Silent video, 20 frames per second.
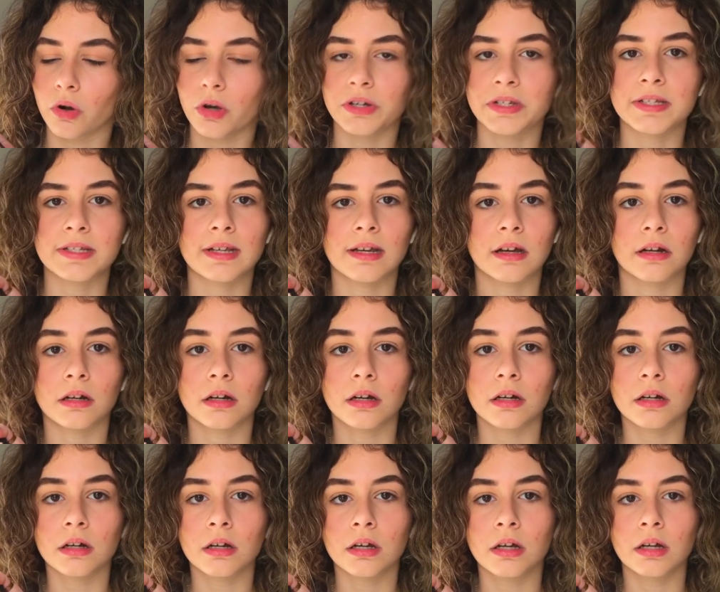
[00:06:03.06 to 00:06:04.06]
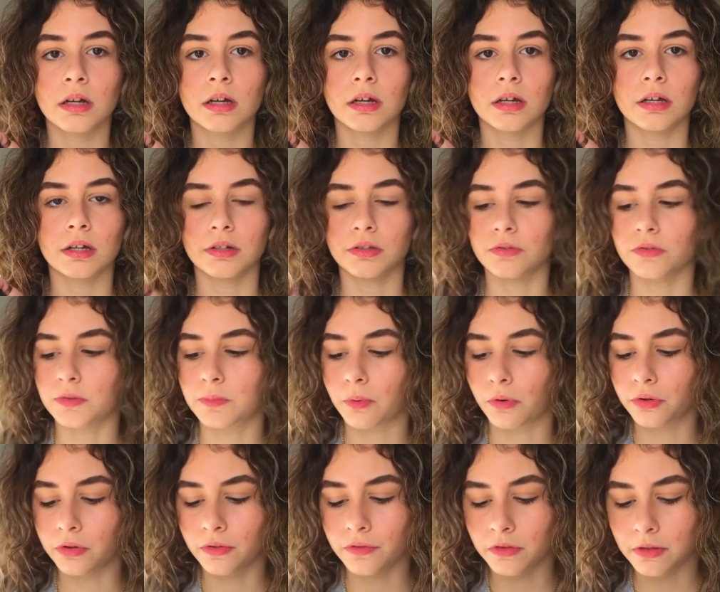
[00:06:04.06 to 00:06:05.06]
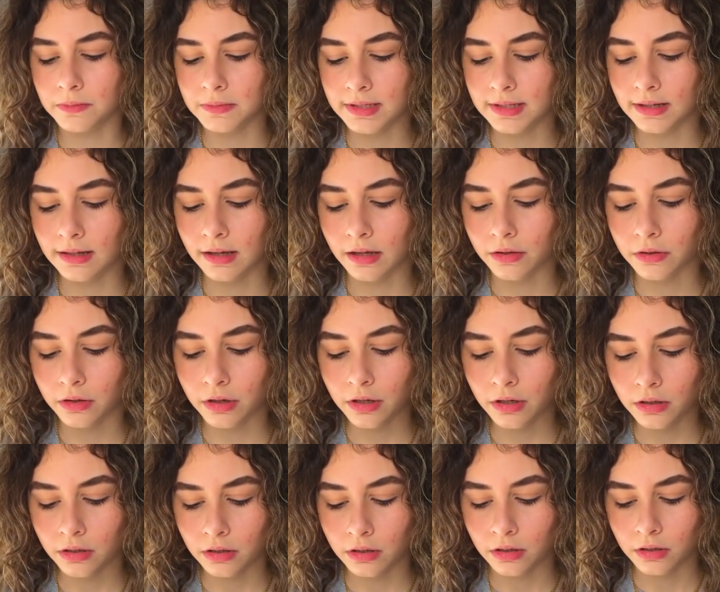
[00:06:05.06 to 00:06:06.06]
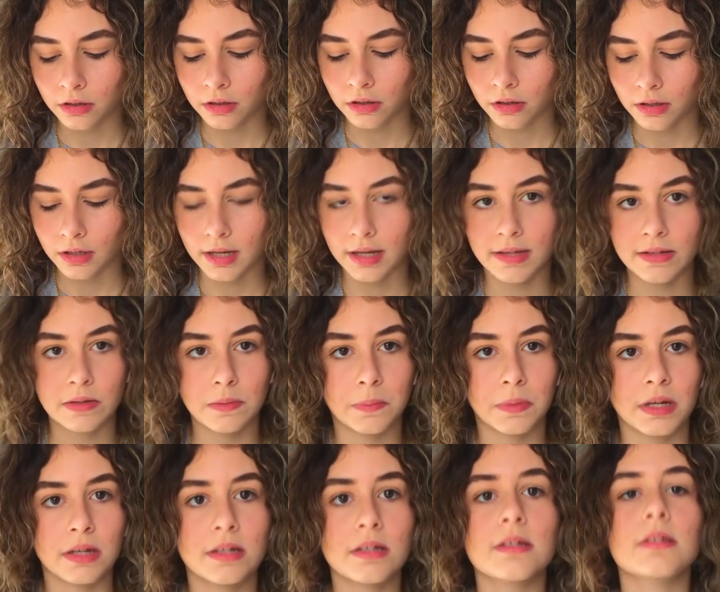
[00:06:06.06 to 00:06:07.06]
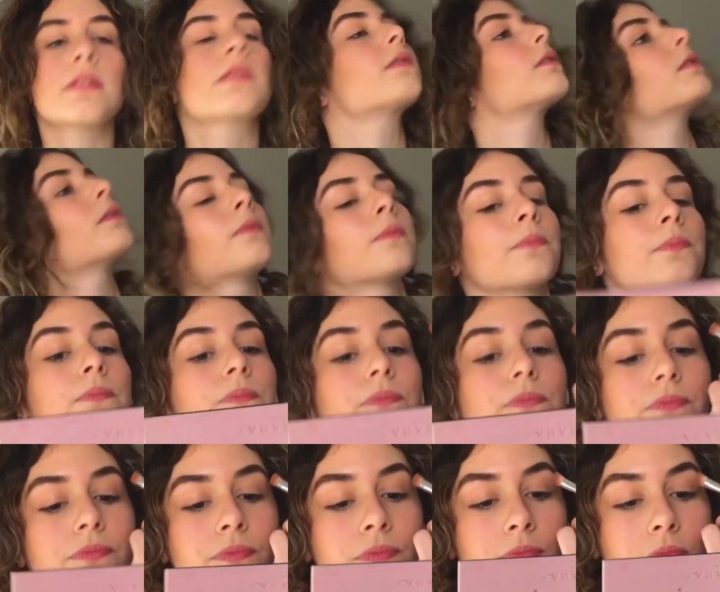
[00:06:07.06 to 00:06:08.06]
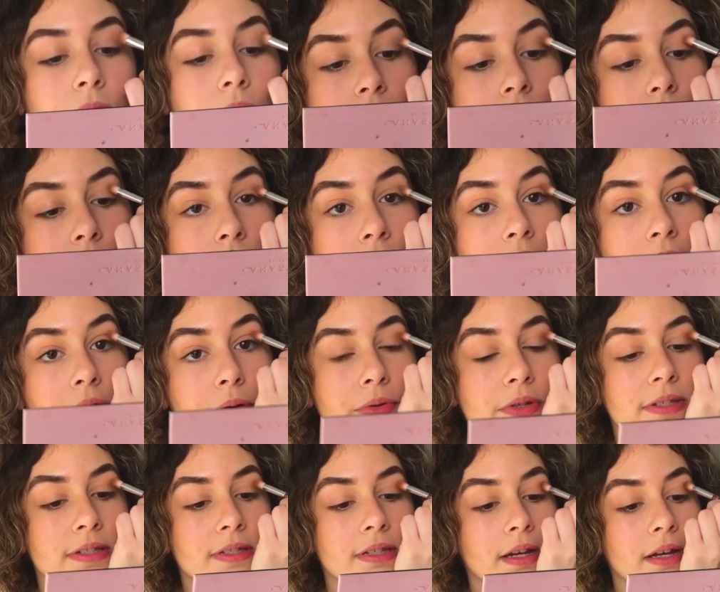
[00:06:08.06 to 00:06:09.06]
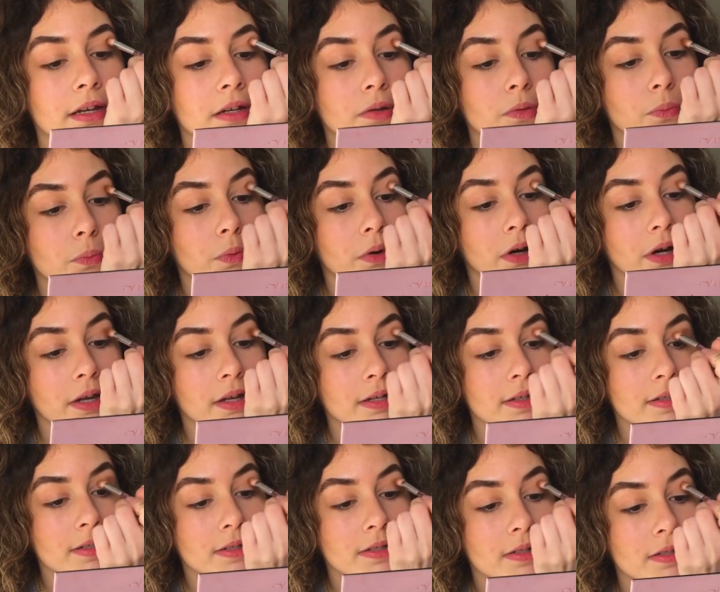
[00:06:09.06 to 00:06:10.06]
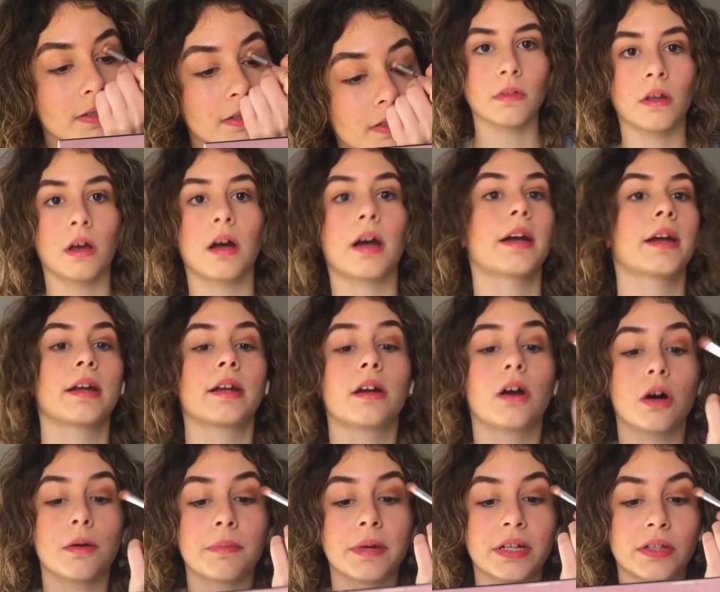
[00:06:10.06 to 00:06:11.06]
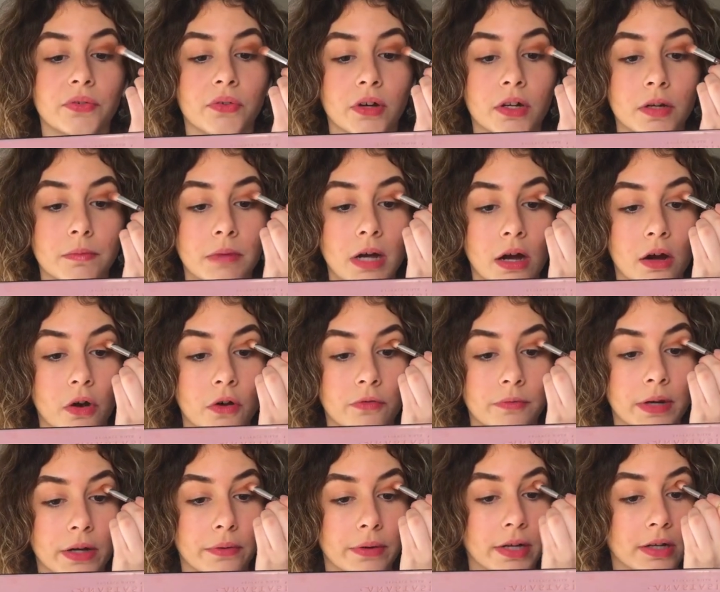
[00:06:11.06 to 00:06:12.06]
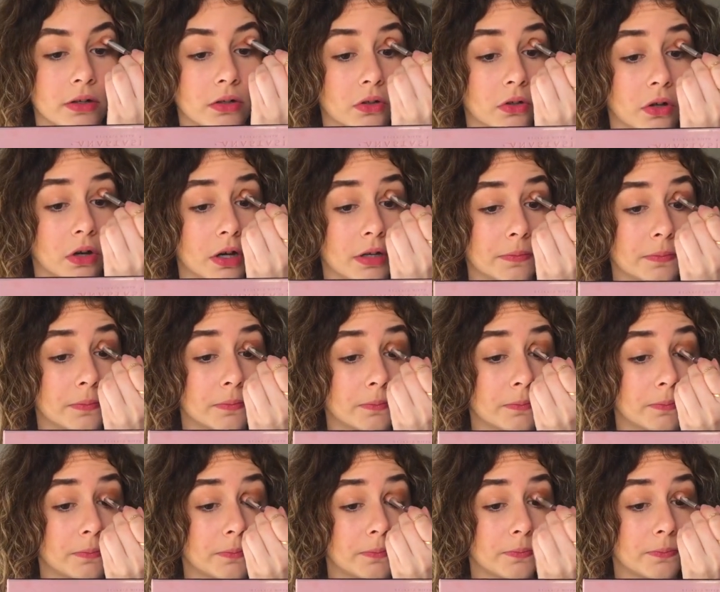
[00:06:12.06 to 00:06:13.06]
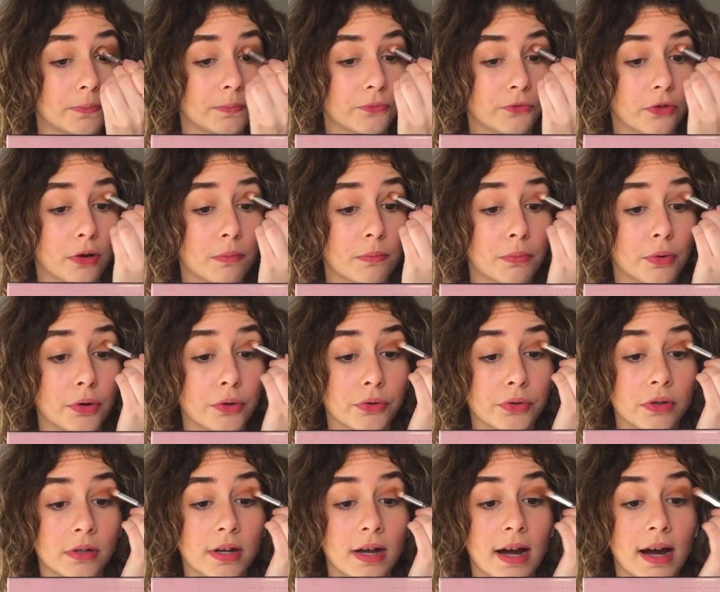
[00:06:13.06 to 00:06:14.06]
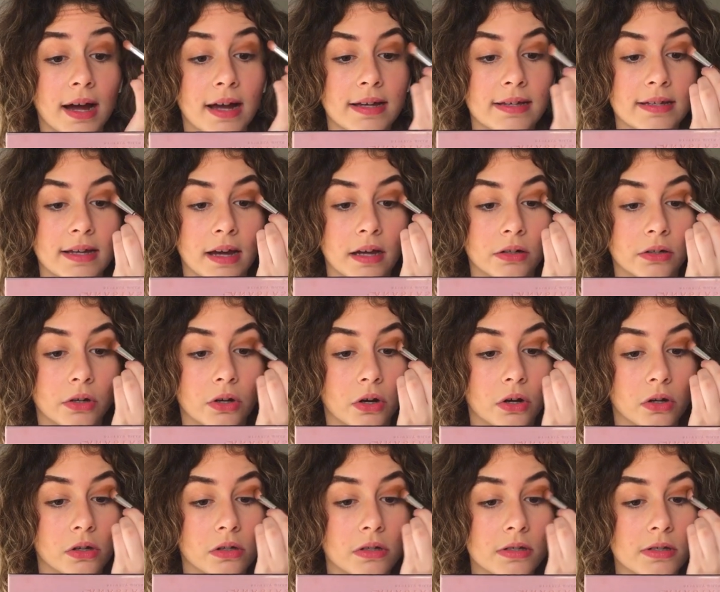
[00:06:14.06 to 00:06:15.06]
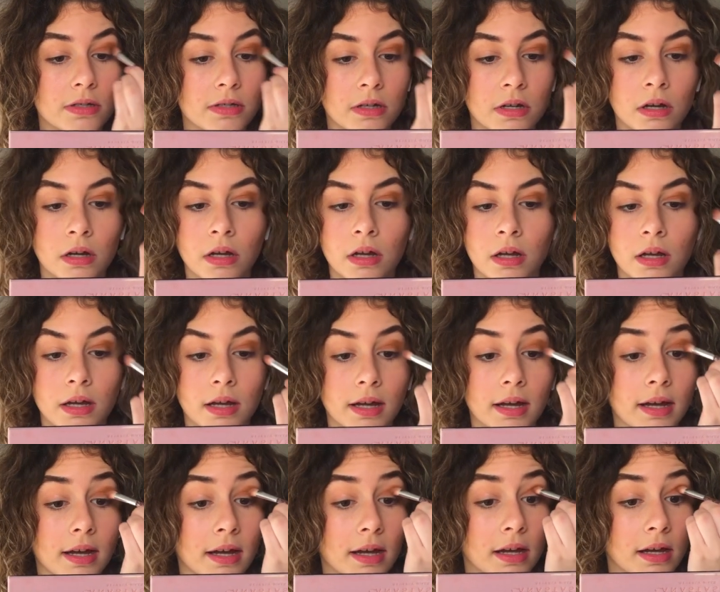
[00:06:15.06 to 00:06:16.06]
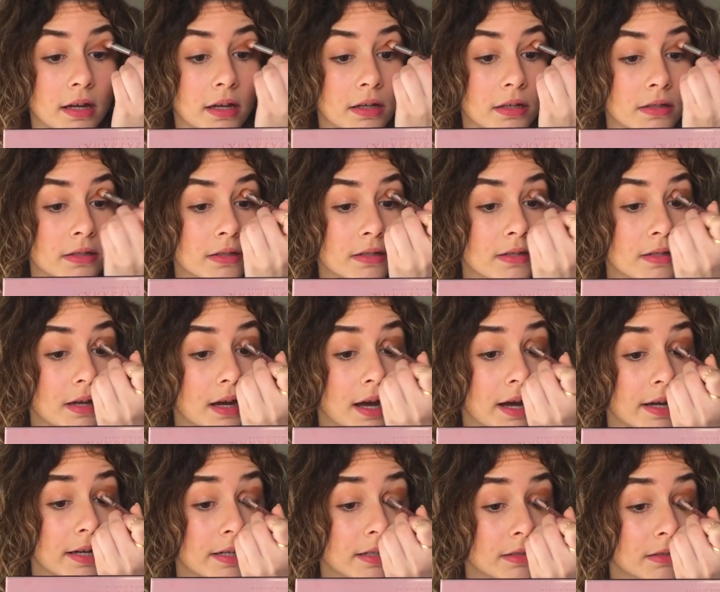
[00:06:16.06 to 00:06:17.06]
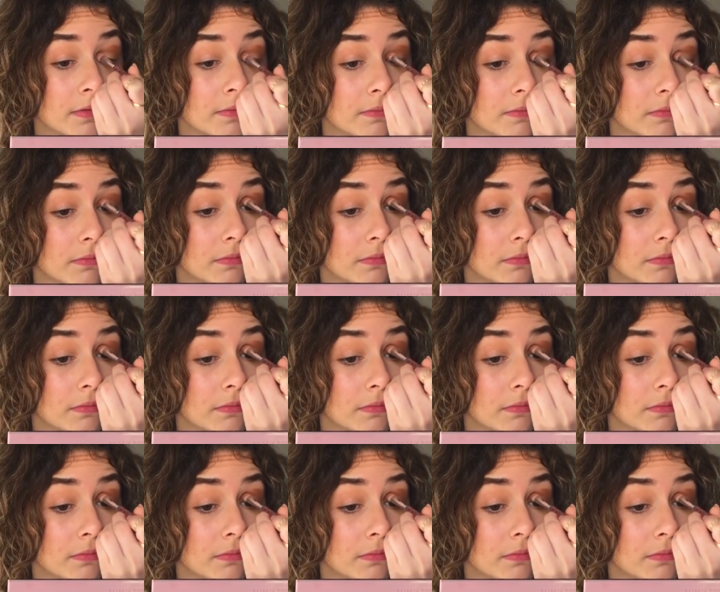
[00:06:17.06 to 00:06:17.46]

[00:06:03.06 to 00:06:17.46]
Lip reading: raw sienna, and use both of them together as a base. So what I was saying was, I got made fun of my weight a lot from both guys and girls, and I